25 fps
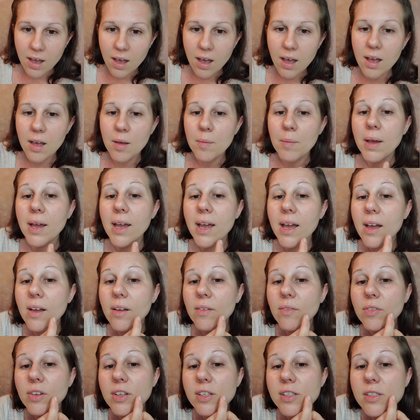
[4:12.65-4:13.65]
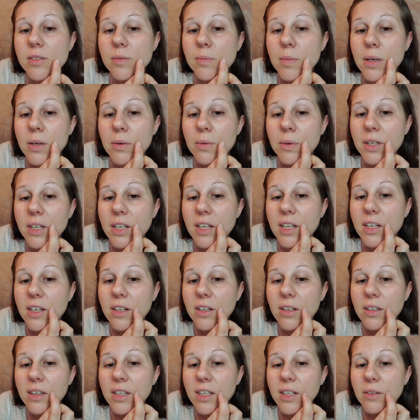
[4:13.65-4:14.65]
I have a small one
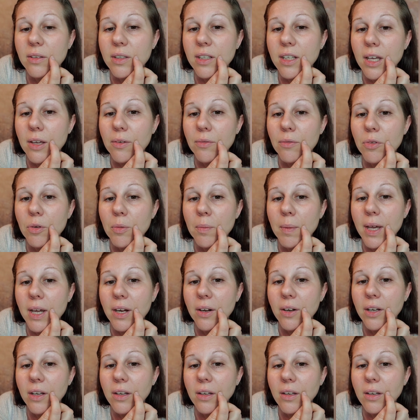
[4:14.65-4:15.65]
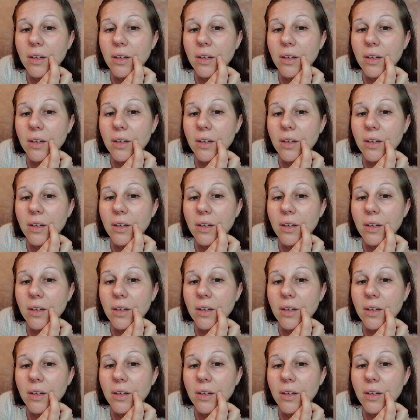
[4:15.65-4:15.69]
here. That one came from Aaron.